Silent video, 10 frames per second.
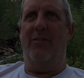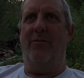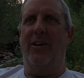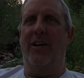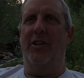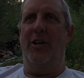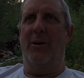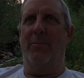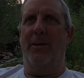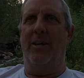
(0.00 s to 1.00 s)
finish
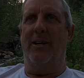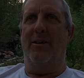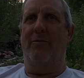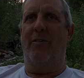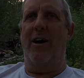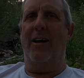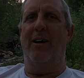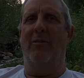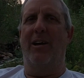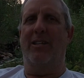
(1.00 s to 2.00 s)
up at a
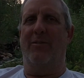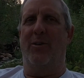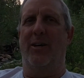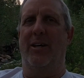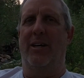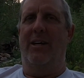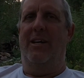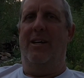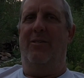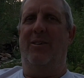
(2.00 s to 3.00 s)
Fontenelle Reservoir,
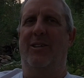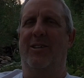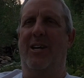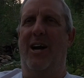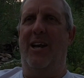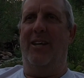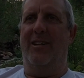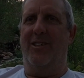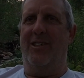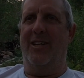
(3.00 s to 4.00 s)
which is kind of
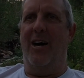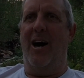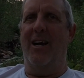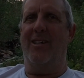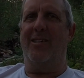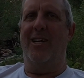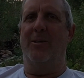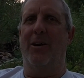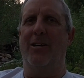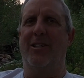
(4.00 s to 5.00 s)
just in the high
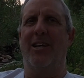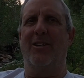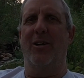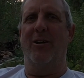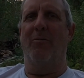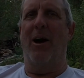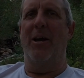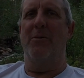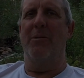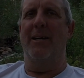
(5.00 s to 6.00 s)
sagebrush desert in
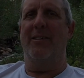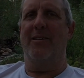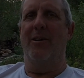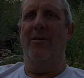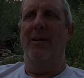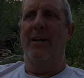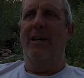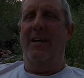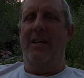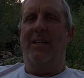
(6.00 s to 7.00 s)
Wyoming. So
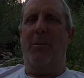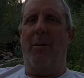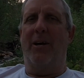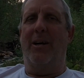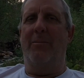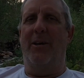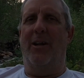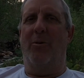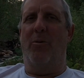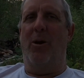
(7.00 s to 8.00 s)
probably going to be
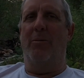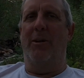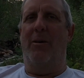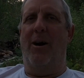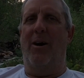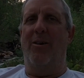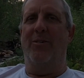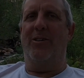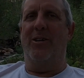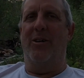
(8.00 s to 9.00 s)
another warmer tomorrow.
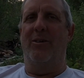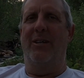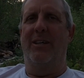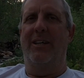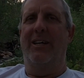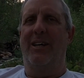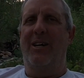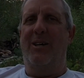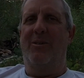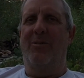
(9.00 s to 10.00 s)
So
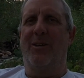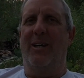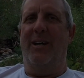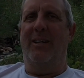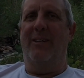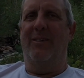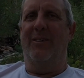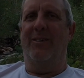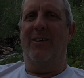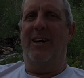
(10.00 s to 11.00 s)
we'll
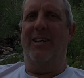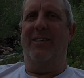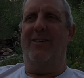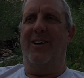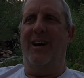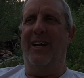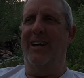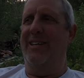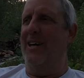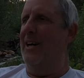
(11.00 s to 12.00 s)
try to
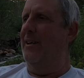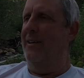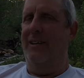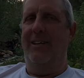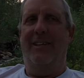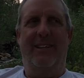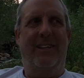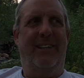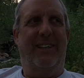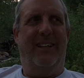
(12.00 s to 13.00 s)
get it done,
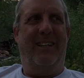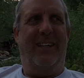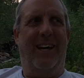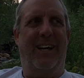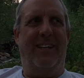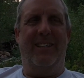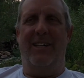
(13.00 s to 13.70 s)
and